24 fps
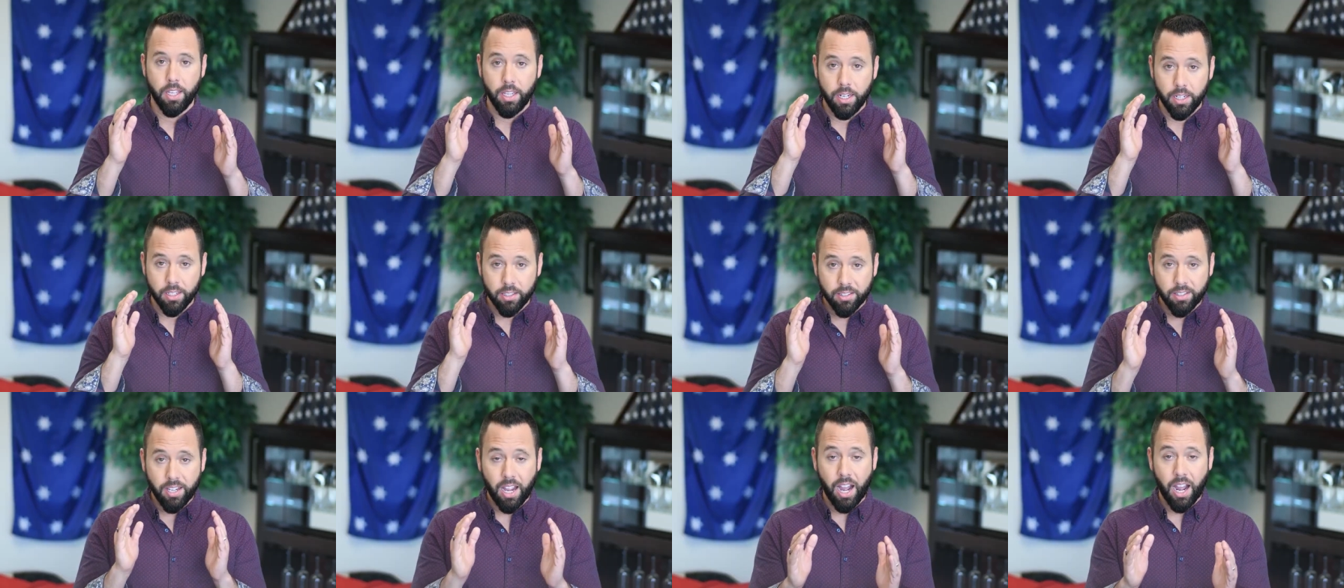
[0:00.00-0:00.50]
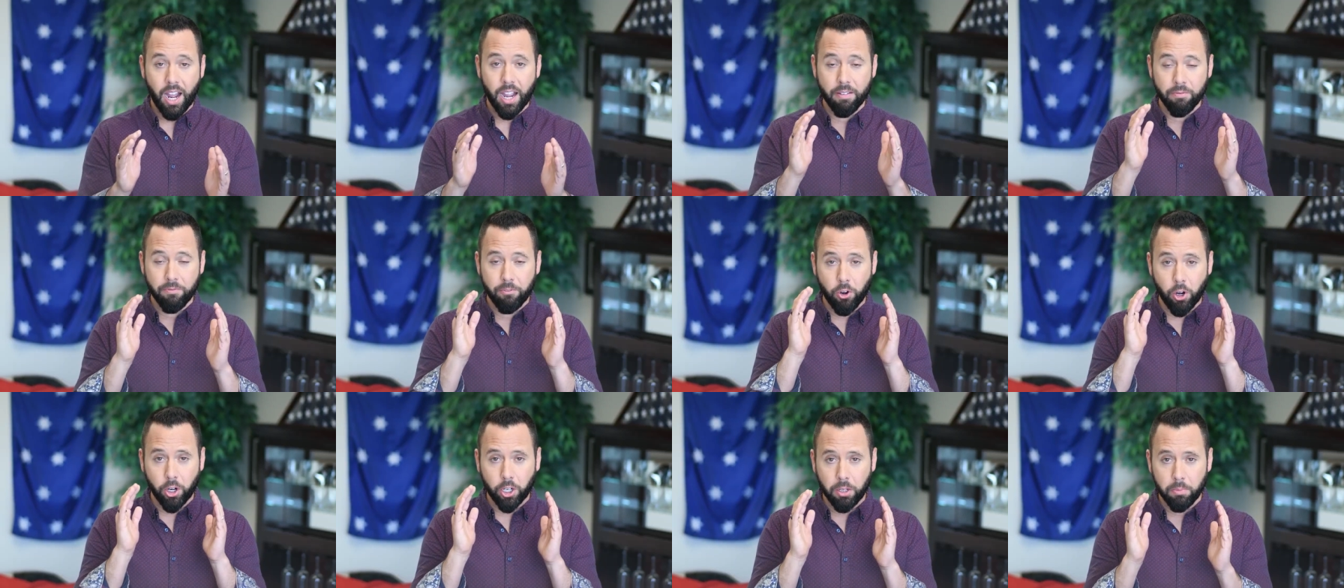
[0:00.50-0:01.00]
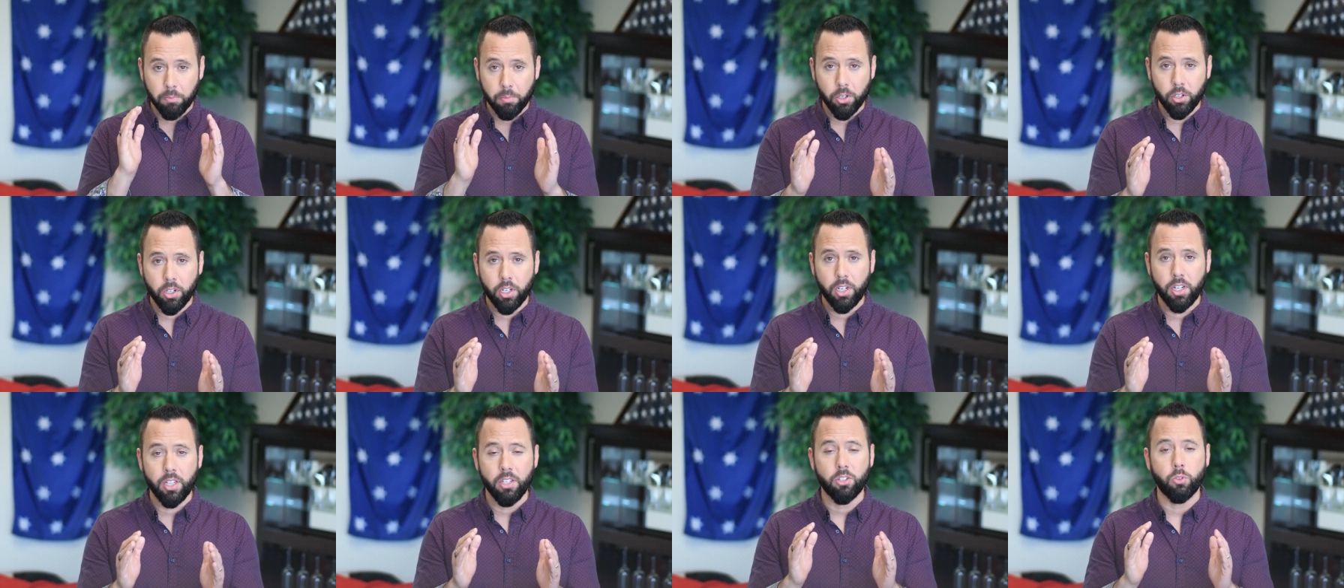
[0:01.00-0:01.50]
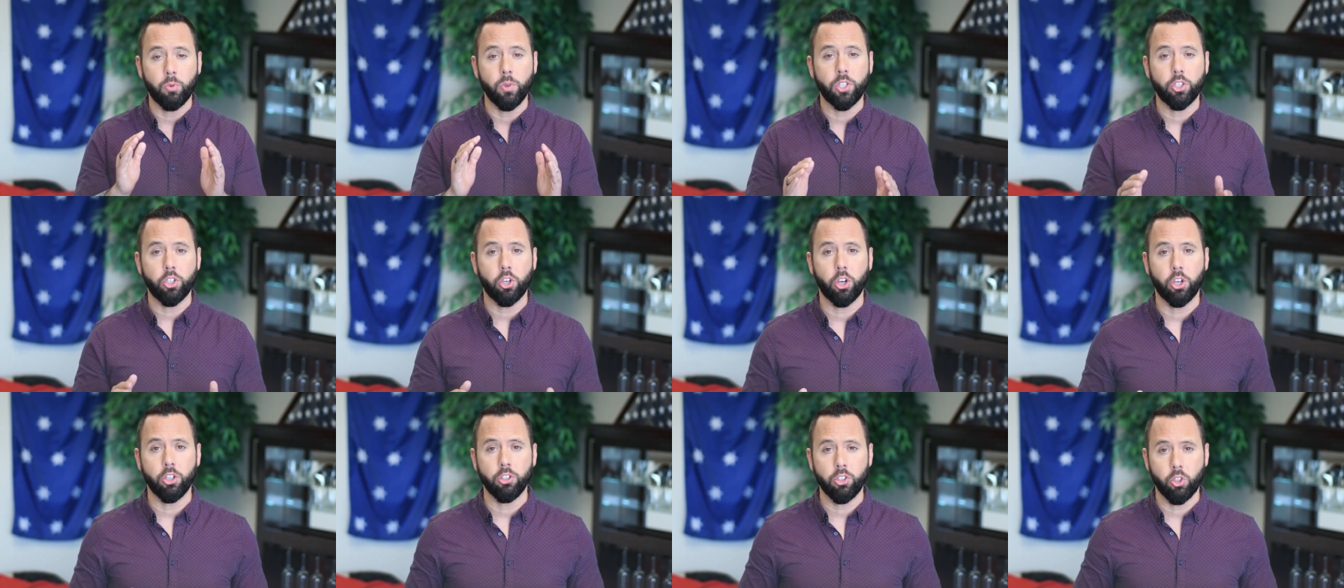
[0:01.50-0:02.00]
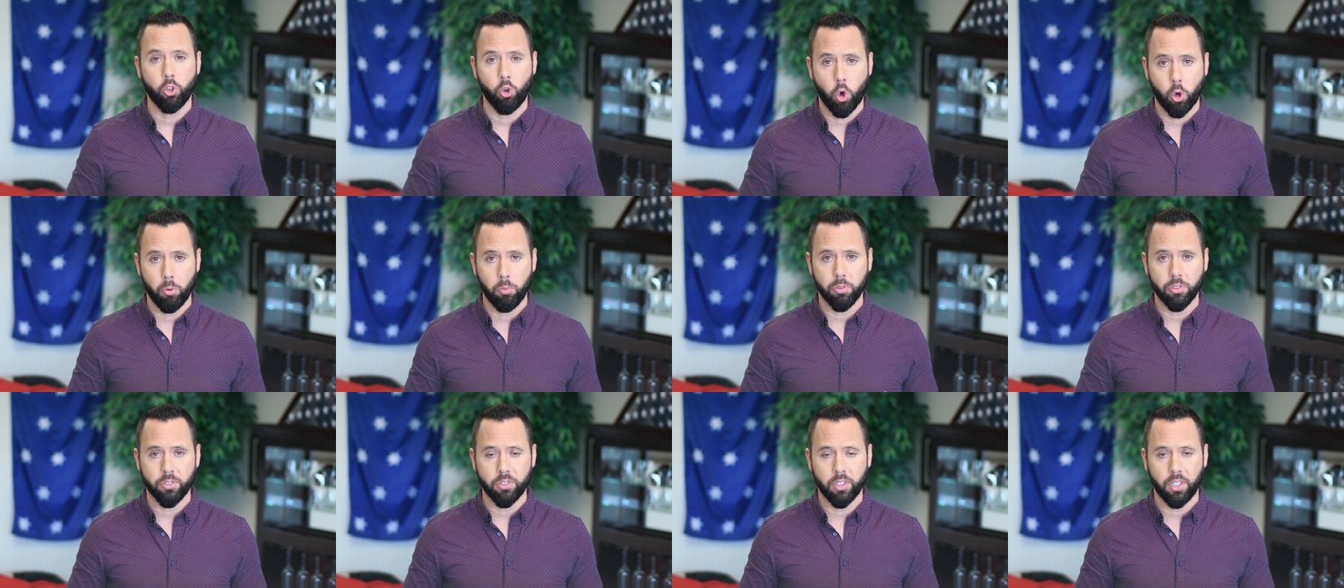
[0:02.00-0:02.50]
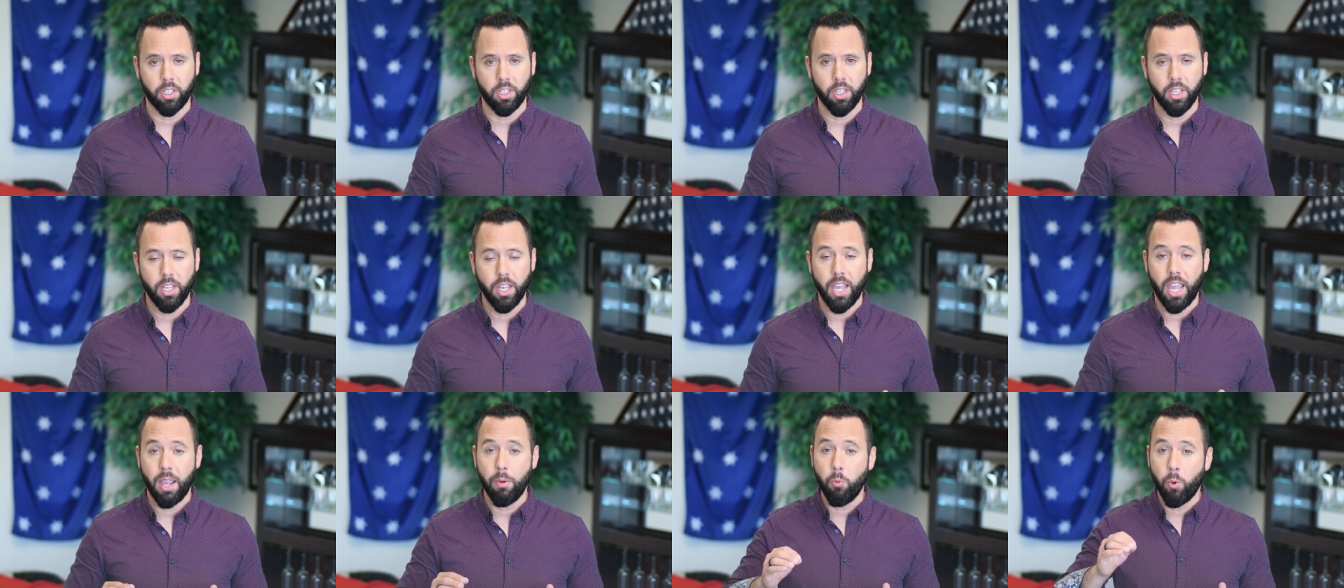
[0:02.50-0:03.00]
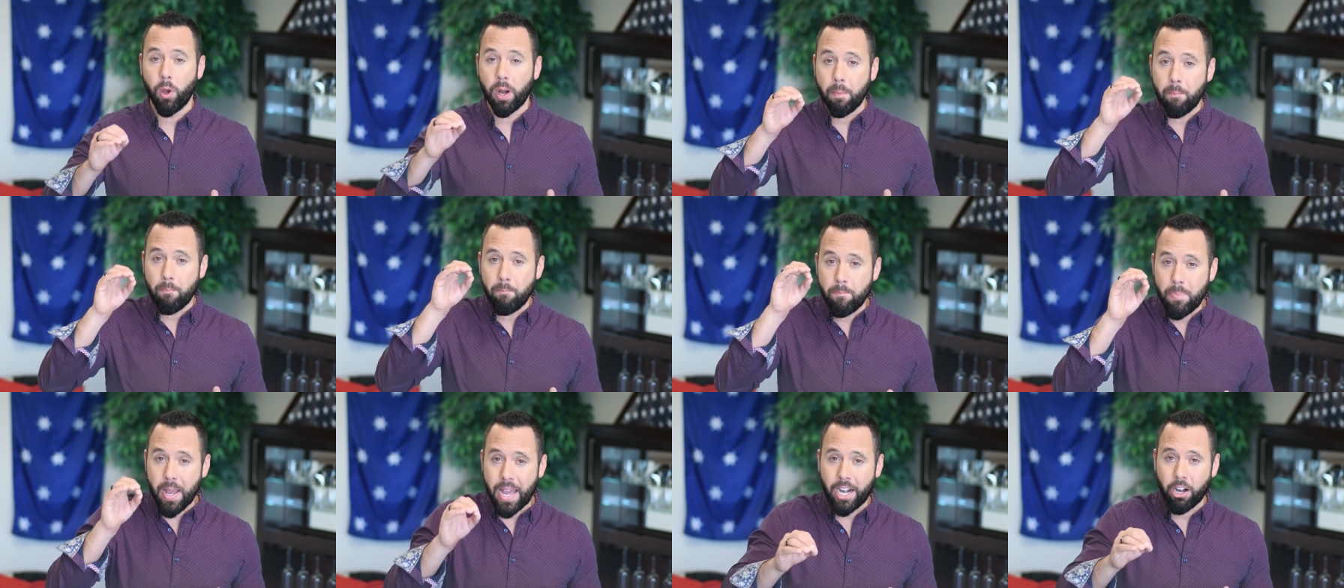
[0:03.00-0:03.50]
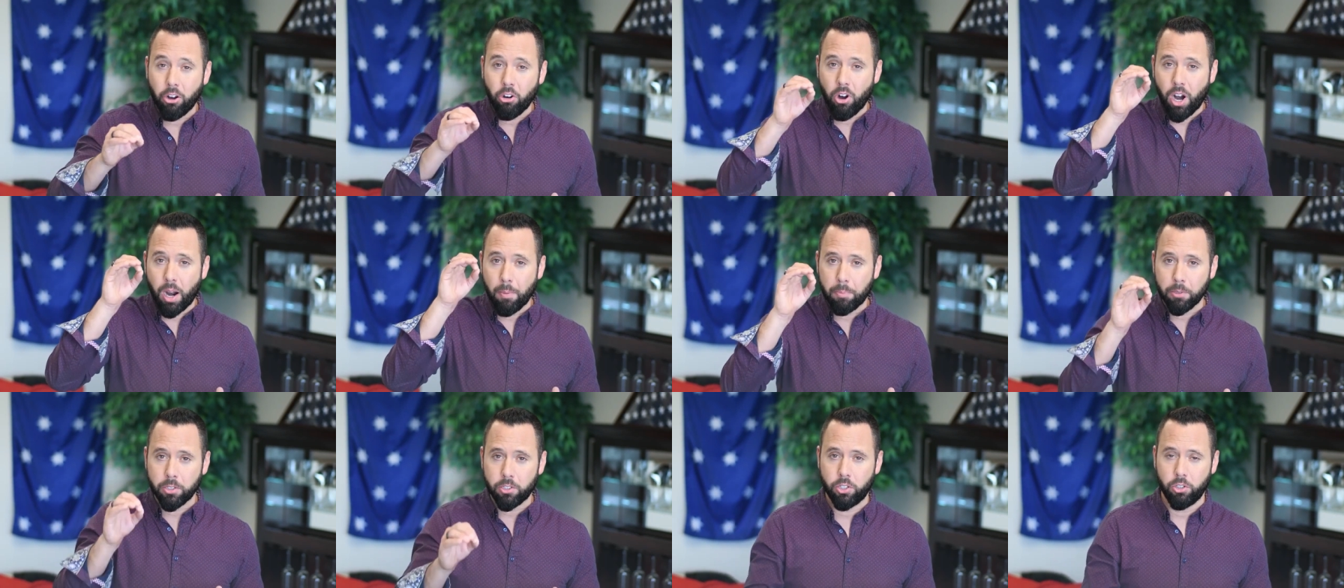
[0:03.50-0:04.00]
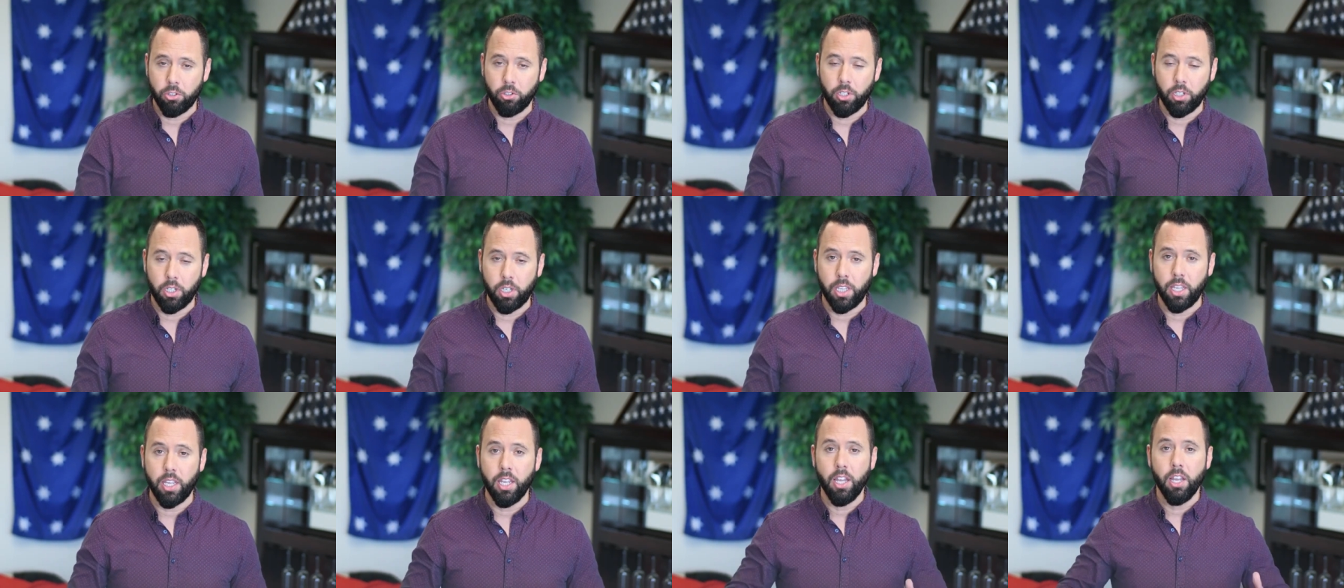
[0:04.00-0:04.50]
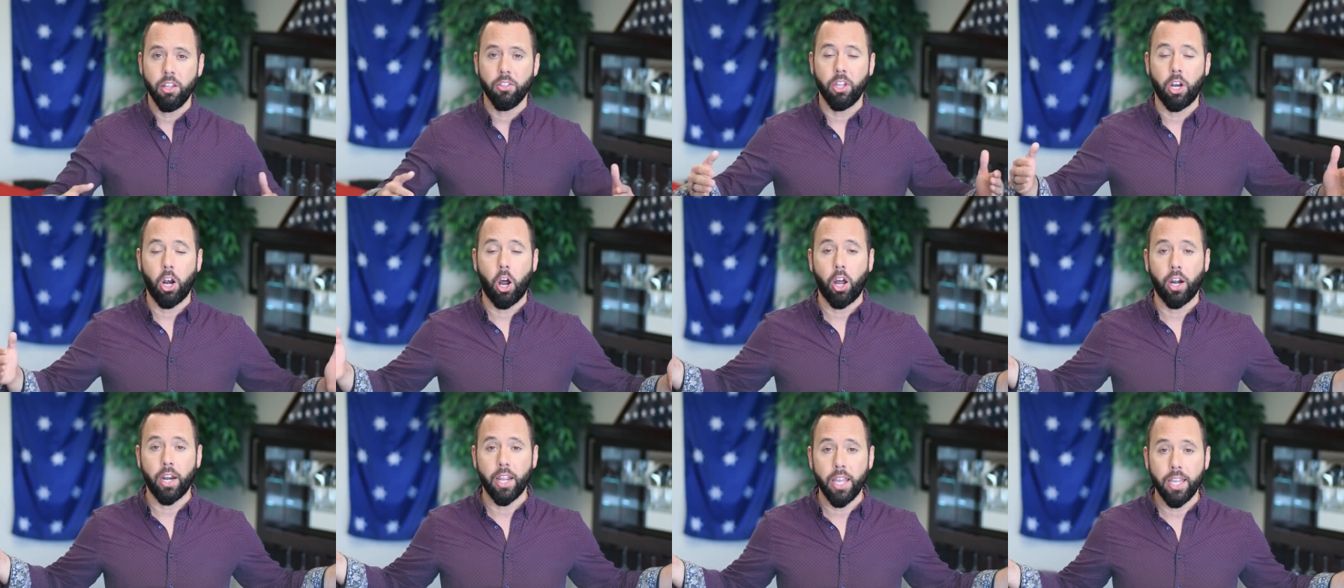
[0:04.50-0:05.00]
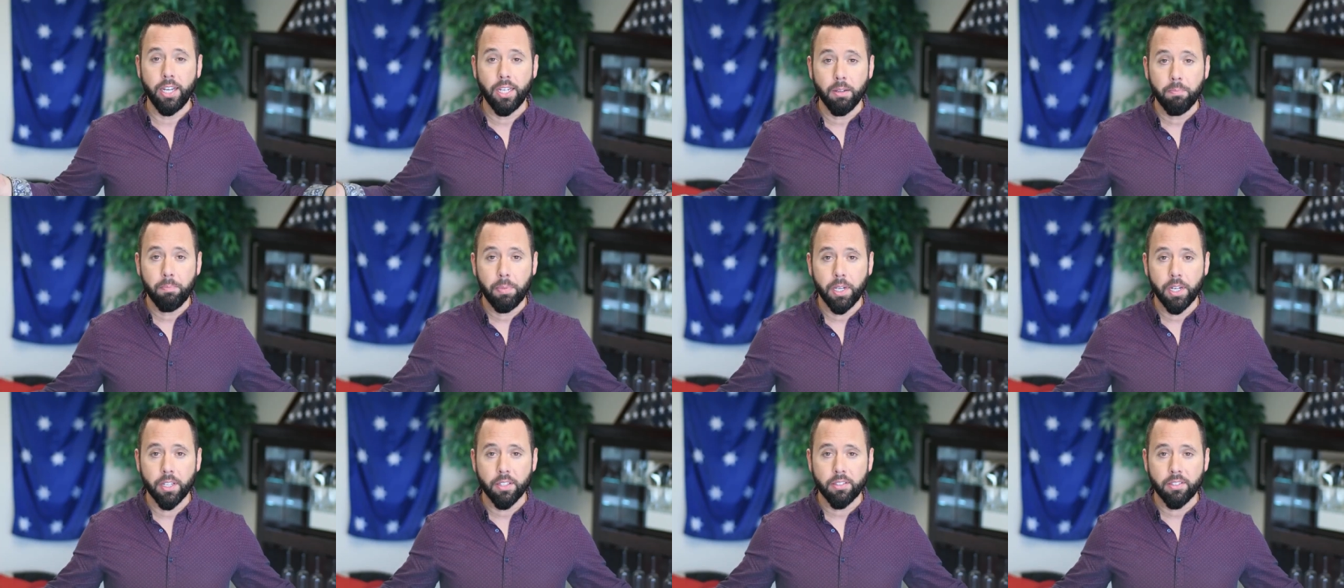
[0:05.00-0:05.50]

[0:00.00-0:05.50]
is time for our community to return to normalcy. And what a better opportunity than on Independence